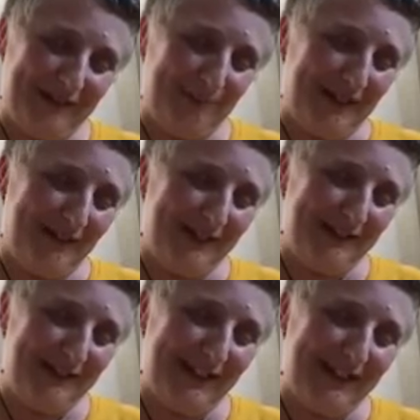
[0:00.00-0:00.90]
The
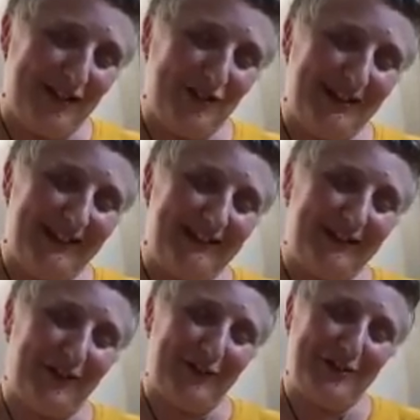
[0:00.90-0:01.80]
spirit is energy and
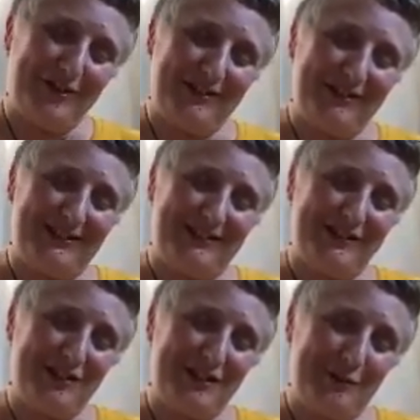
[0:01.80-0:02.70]
consciousness,
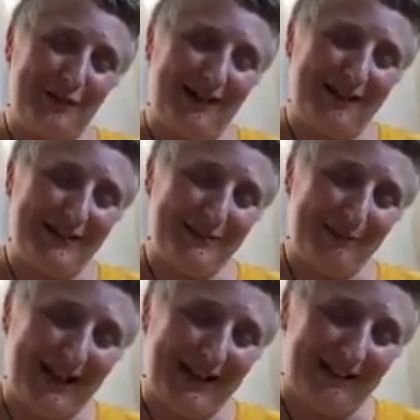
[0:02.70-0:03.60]
as you are as
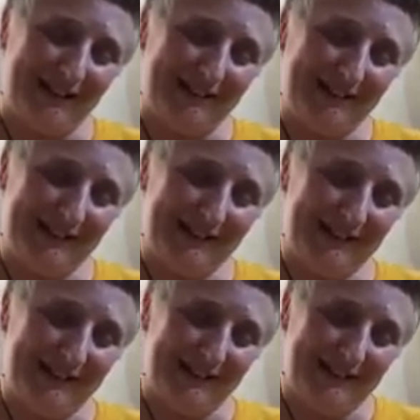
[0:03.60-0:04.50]
well.
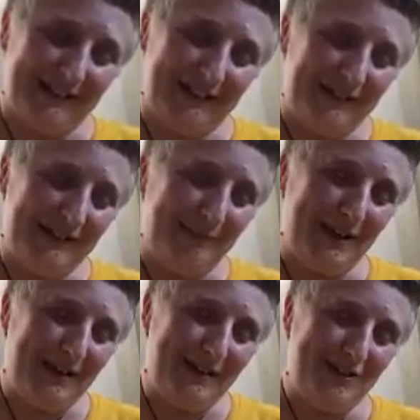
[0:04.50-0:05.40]
It is the
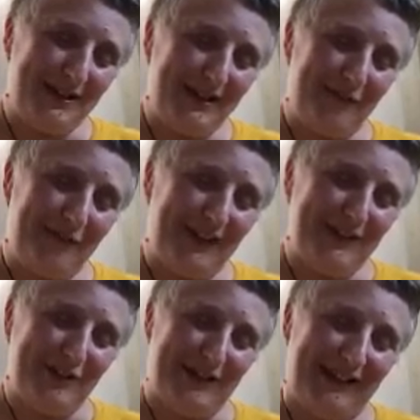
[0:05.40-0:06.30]
merging of
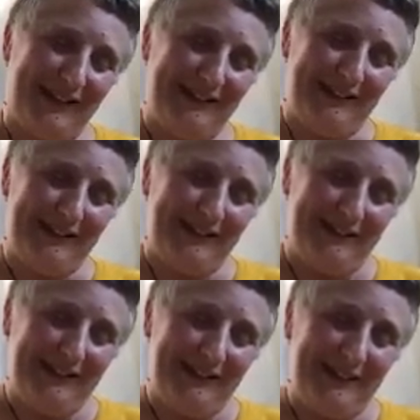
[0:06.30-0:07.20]
energy.
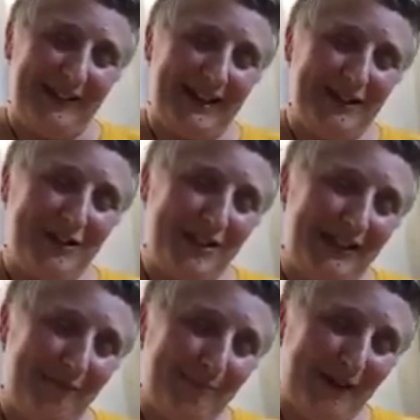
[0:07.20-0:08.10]
The
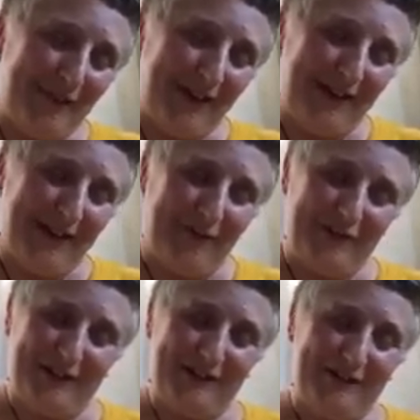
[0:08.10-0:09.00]
energy of Mother Earth
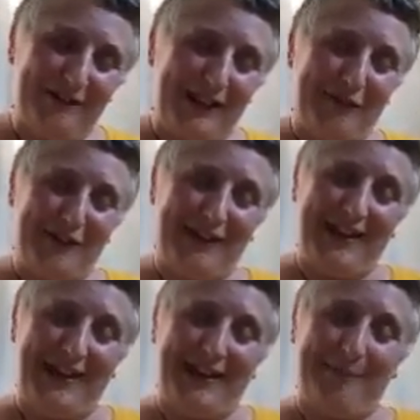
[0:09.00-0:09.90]
does not have a
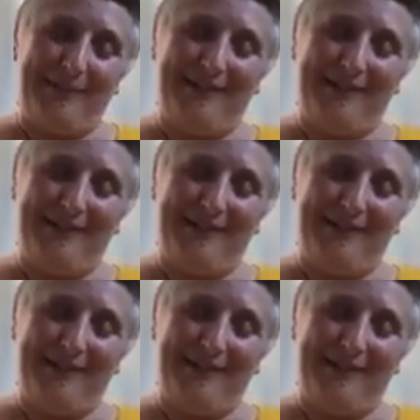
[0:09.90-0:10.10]
name.